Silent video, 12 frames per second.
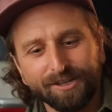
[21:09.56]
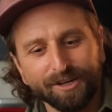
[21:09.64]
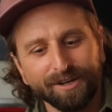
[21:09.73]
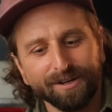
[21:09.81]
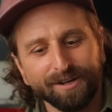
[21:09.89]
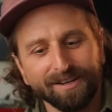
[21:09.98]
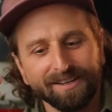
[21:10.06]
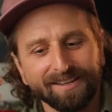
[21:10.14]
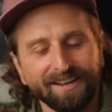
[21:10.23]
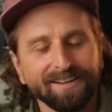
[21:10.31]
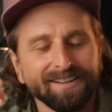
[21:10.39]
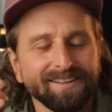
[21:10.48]
gonna,
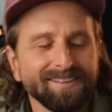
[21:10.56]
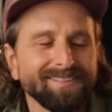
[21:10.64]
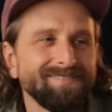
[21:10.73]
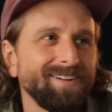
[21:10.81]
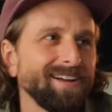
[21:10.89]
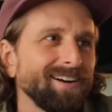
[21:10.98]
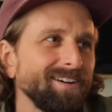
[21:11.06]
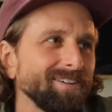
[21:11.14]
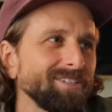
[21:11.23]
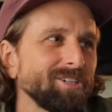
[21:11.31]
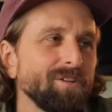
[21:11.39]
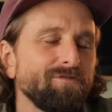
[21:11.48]

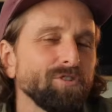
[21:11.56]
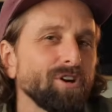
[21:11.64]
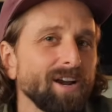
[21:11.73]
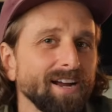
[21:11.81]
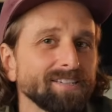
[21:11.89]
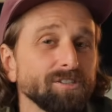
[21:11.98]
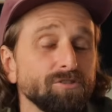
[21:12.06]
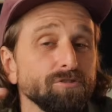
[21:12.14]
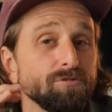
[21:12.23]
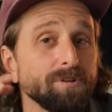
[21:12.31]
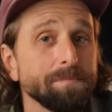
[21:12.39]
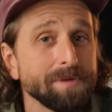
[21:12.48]
he's gonna feel connected
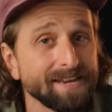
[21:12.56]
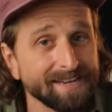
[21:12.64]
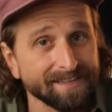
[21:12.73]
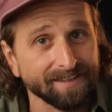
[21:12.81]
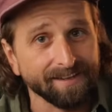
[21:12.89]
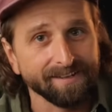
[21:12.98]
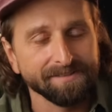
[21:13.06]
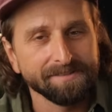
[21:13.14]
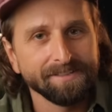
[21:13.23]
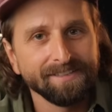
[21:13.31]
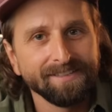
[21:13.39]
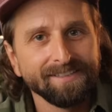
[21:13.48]
to immediately.
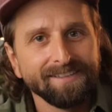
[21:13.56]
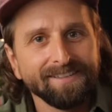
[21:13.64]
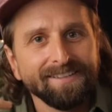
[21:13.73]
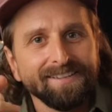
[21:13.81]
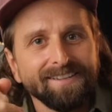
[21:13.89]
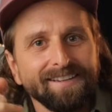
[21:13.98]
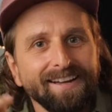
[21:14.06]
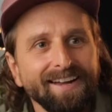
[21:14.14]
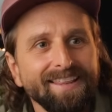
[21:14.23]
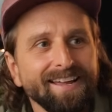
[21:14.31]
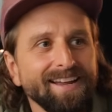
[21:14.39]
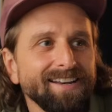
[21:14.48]

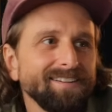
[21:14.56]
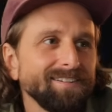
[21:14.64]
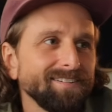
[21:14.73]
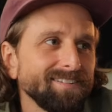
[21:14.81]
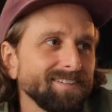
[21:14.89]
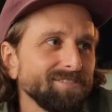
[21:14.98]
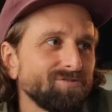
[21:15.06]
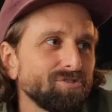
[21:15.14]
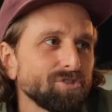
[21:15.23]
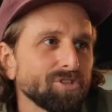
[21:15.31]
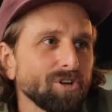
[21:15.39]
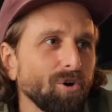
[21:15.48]
And then you've
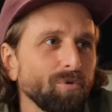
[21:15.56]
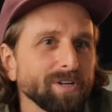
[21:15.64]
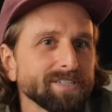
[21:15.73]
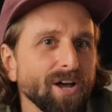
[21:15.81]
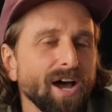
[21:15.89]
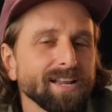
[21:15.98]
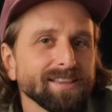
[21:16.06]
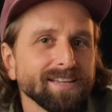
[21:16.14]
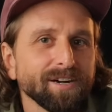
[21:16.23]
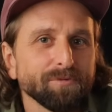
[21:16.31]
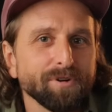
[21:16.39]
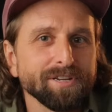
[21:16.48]
just always got it
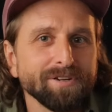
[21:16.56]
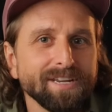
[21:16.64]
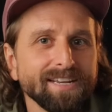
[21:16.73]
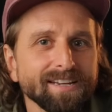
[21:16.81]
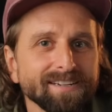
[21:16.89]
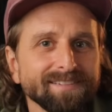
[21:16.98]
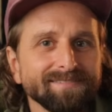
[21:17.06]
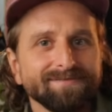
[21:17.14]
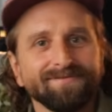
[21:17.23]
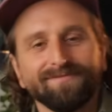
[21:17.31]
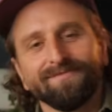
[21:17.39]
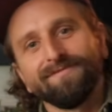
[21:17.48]
there when you need it.
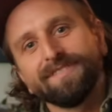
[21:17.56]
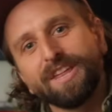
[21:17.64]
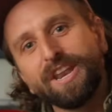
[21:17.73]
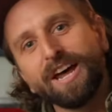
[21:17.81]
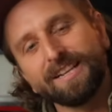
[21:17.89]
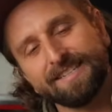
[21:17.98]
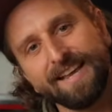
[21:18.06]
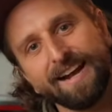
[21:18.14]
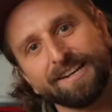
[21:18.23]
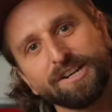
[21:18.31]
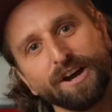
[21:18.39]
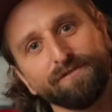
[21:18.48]
The
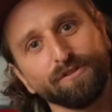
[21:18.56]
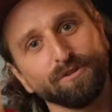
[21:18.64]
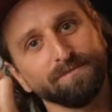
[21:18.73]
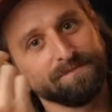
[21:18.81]
Nutsack duffel.